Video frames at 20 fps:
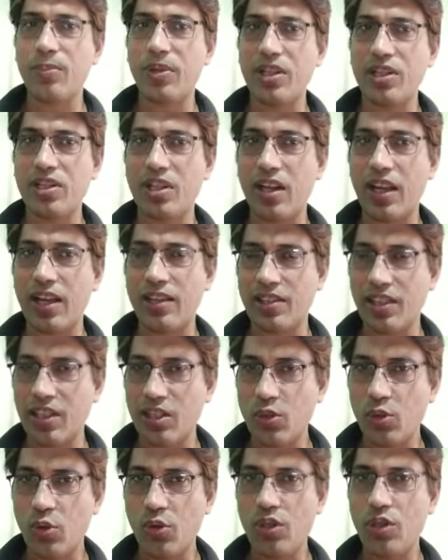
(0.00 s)
Peter, as I
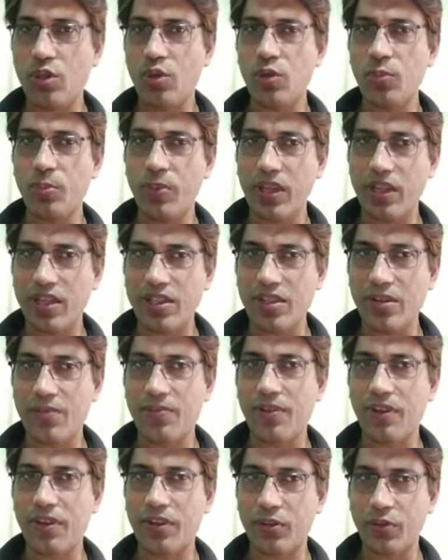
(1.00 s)
told you, because
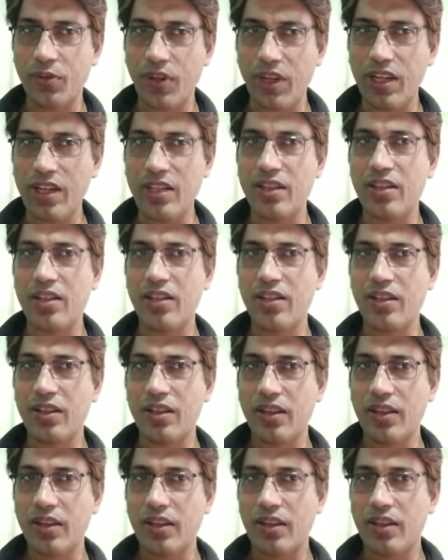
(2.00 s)
of her greed.
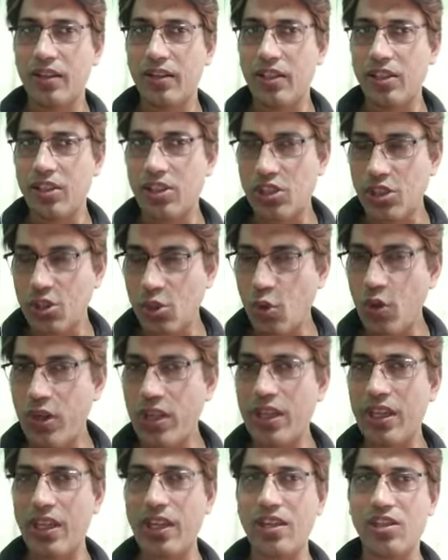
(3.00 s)
The
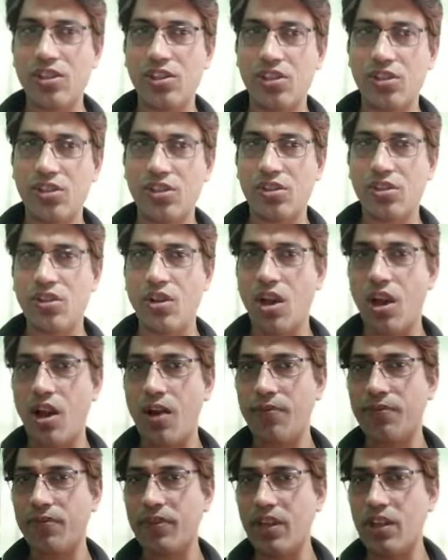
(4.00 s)
story is
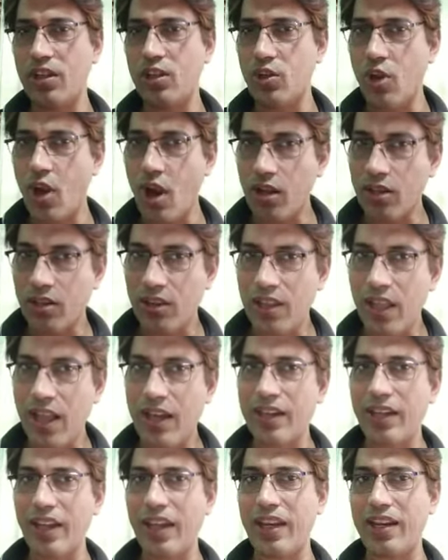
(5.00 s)
of the
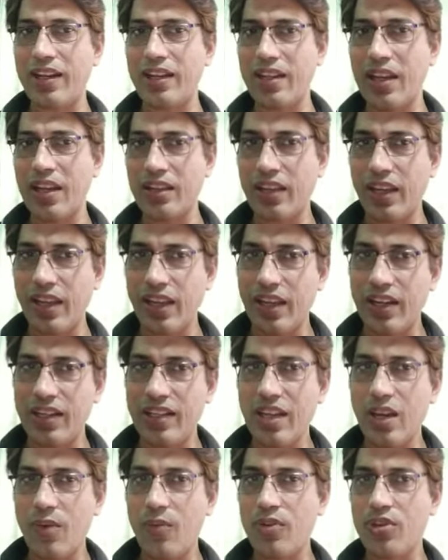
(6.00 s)
Northland area, the
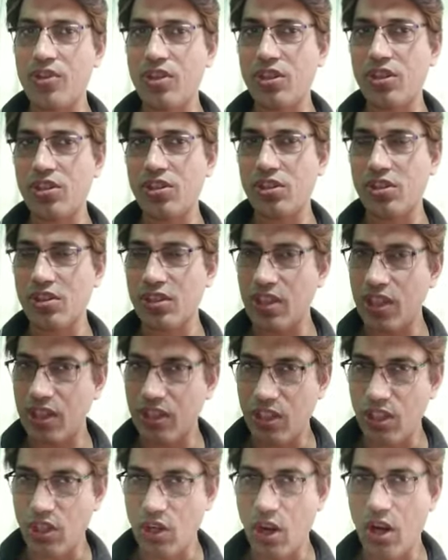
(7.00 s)
area which is near
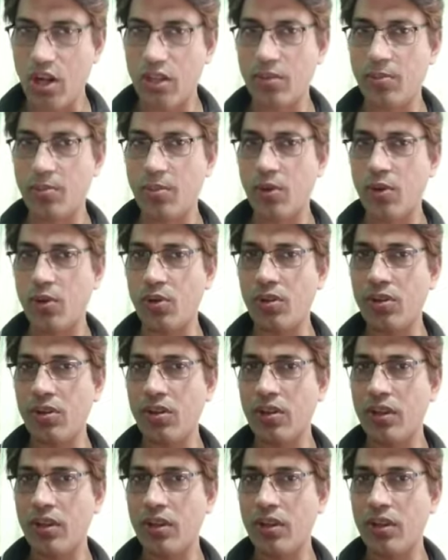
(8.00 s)
the North Pole.